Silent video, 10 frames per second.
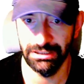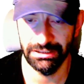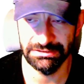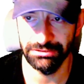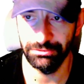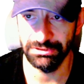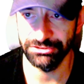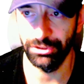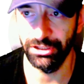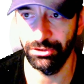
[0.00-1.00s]
and see what's
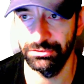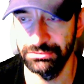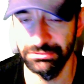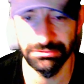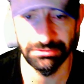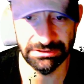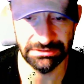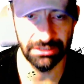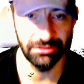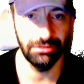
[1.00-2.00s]
going on
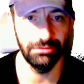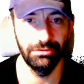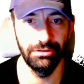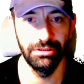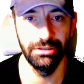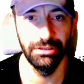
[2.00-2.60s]
inside our